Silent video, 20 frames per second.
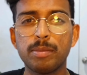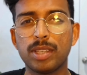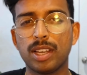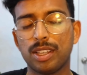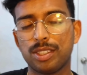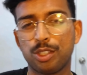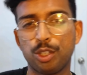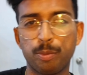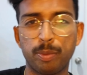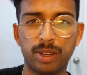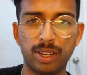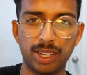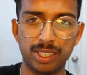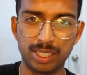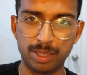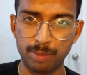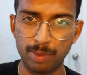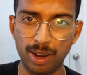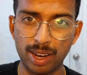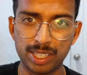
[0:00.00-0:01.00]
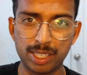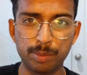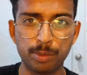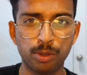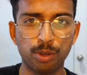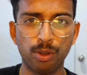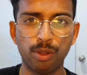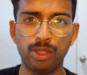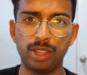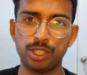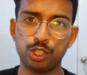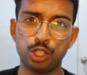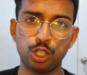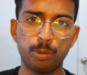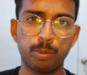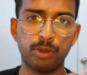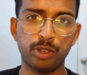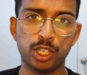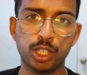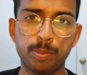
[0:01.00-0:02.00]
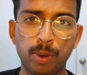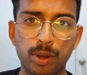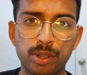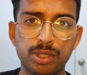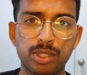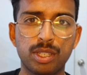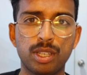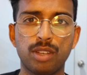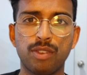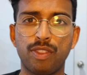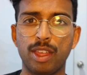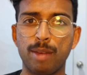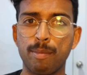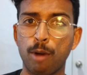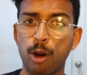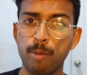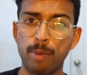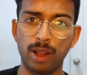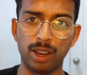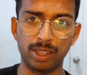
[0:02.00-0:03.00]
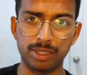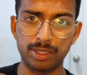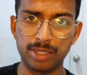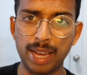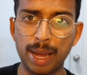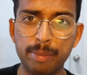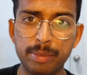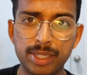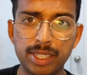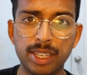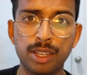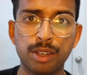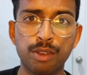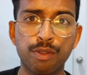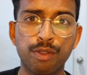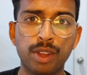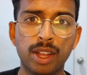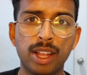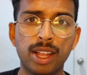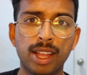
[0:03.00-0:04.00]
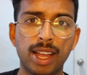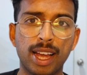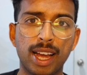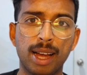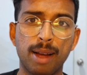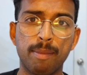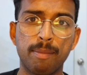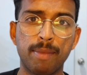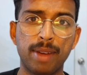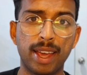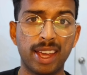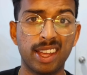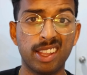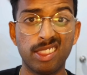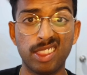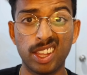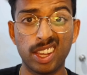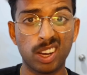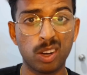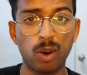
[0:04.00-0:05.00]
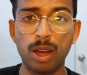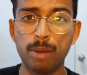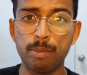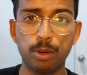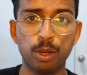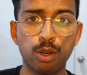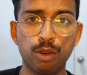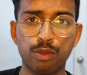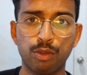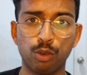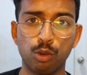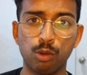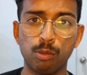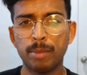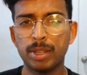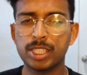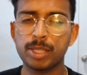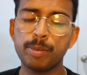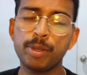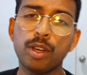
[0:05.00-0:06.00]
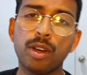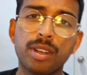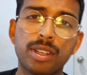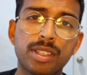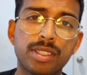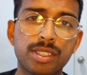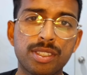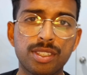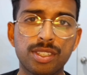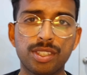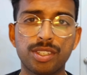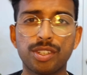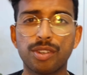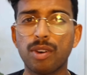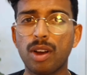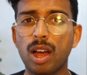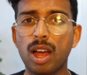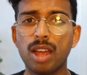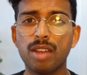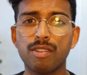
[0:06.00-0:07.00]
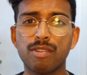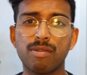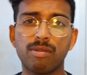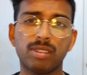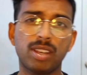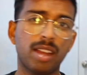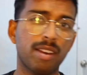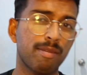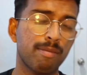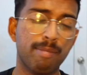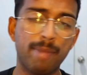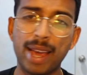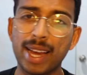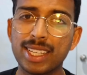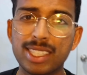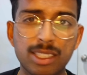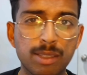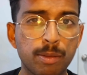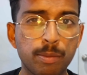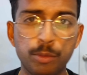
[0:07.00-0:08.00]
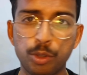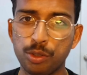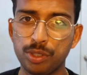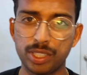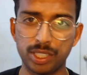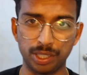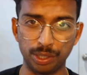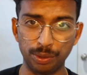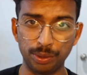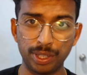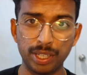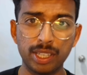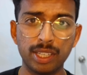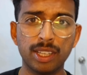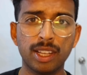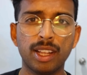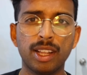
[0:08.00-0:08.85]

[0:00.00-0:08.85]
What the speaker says: are super customizable, they're super responsive, they're mobile adaptive, and they're quite beautiful. But to be honest, to derive kind of maximum utility,